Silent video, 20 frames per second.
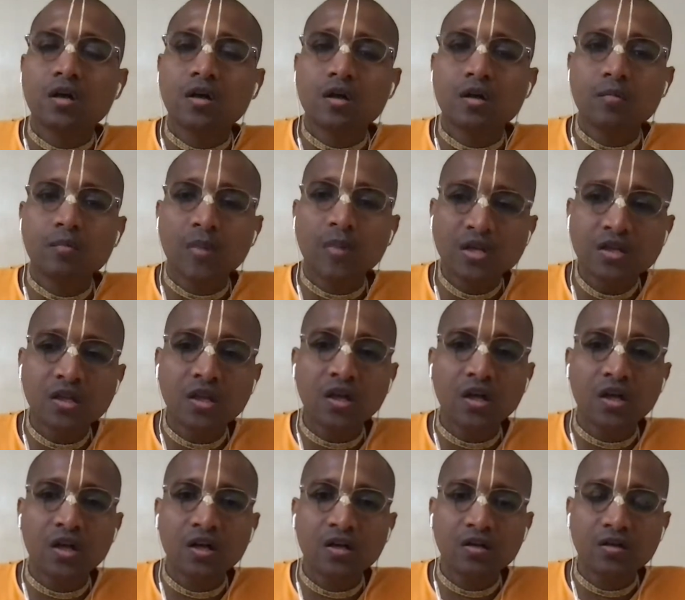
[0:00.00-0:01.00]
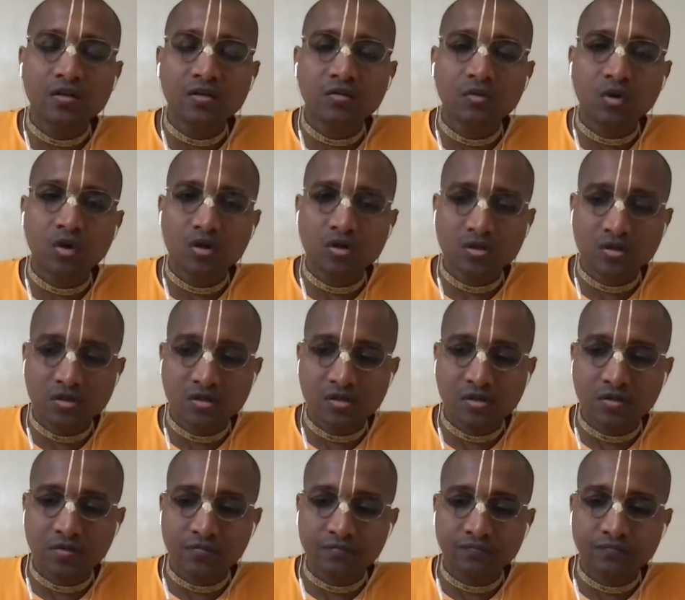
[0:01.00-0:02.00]
Mantara was
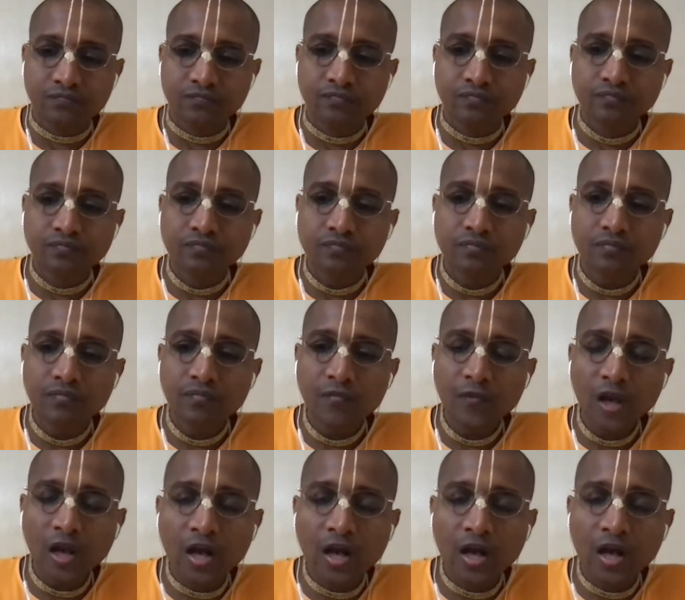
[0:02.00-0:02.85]
a